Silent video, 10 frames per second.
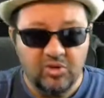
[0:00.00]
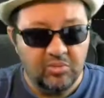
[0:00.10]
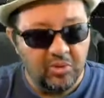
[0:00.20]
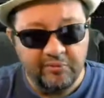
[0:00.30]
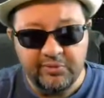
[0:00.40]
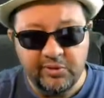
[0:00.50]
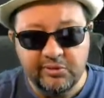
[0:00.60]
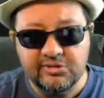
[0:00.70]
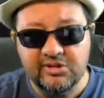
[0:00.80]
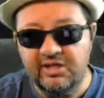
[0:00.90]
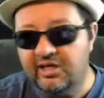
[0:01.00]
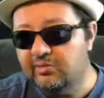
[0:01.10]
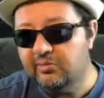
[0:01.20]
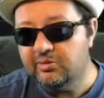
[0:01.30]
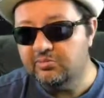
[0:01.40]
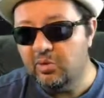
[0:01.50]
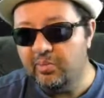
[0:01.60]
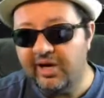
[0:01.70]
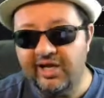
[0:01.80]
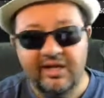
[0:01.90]
So more views
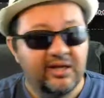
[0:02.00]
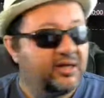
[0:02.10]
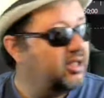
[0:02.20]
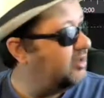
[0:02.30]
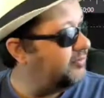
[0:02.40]
equals more money.